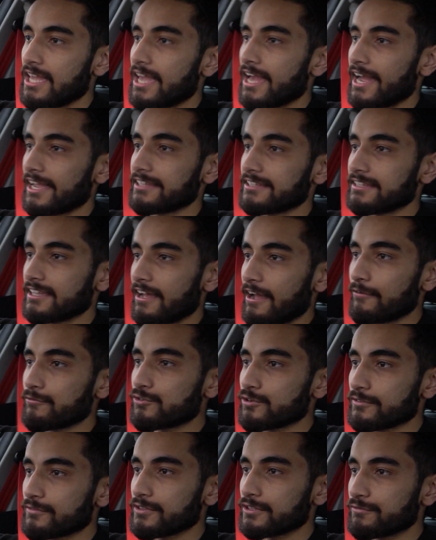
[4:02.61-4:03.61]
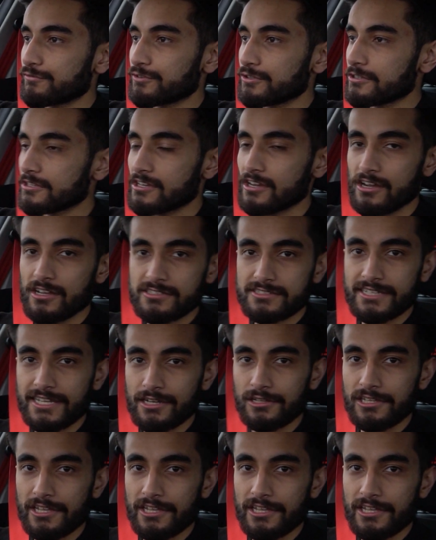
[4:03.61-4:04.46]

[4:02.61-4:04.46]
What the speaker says: and I've driven a few cars now,